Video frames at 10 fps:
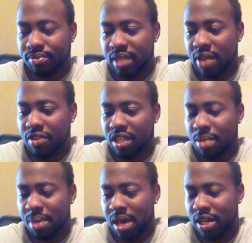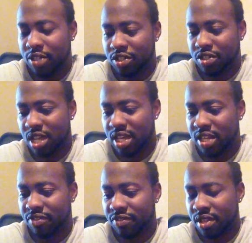Everything about it just kind
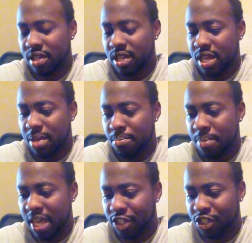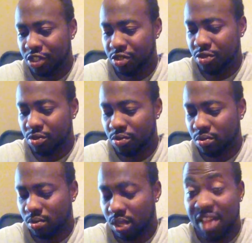of makes you
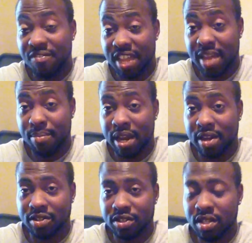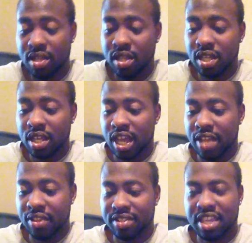love vampires. And
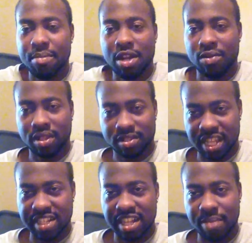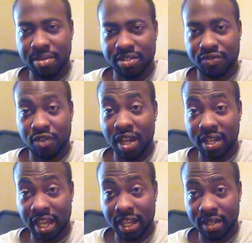this came out around the same time as Fright
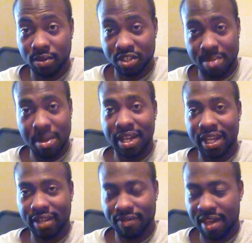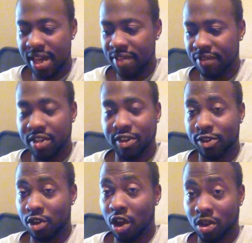Night, which came out in '85, and Near
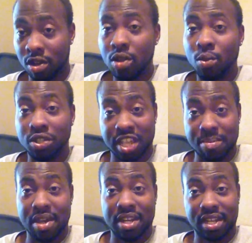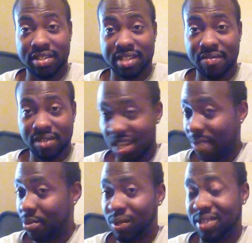Dark, which came out in '87, a
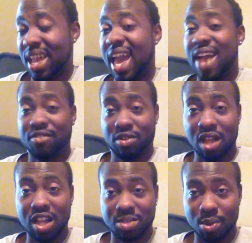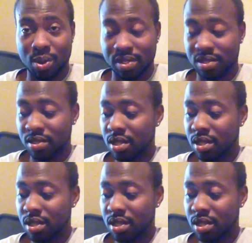couple weeks after Lost Boys.